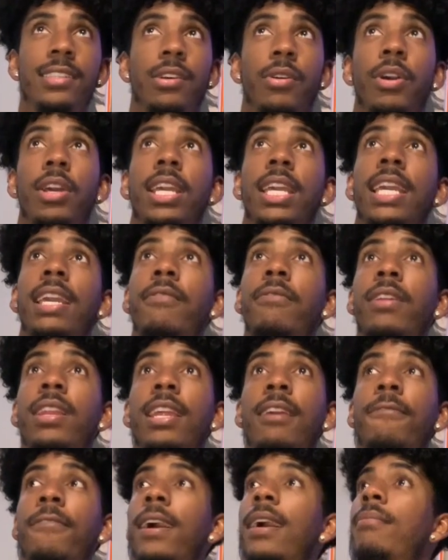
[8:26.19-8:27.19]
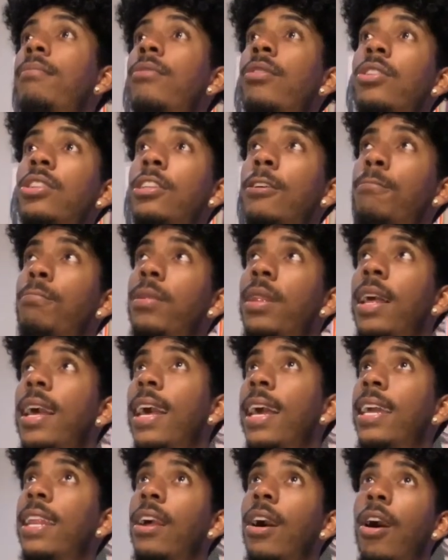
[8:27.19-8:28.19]
So even if I
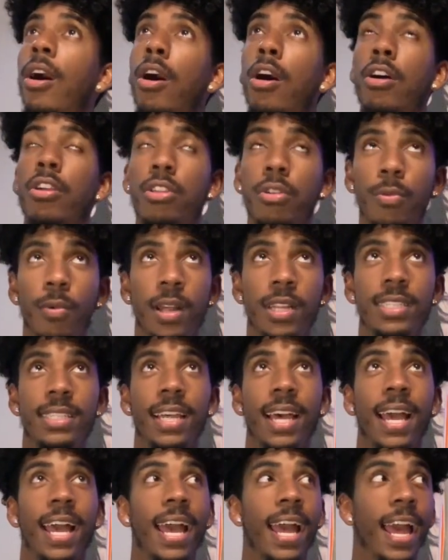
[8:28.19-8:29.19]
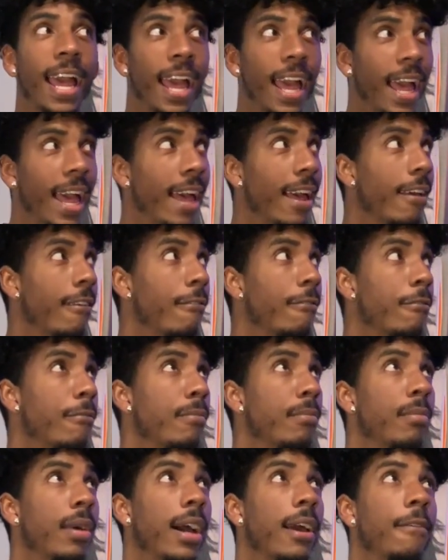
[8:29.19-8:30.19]
multiplied all the ones I have
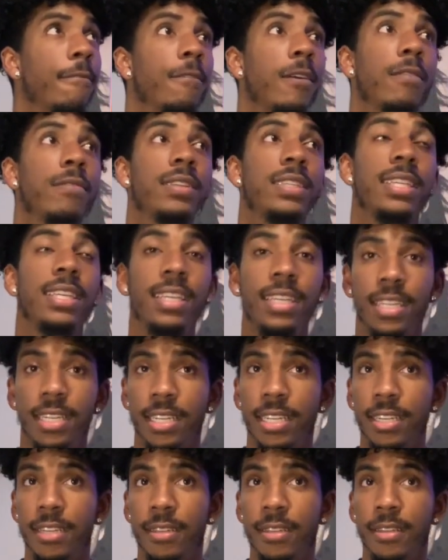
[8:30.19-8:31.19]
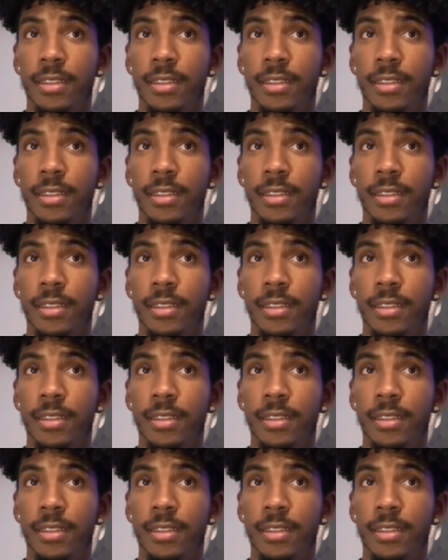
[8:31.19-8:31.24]
by 15,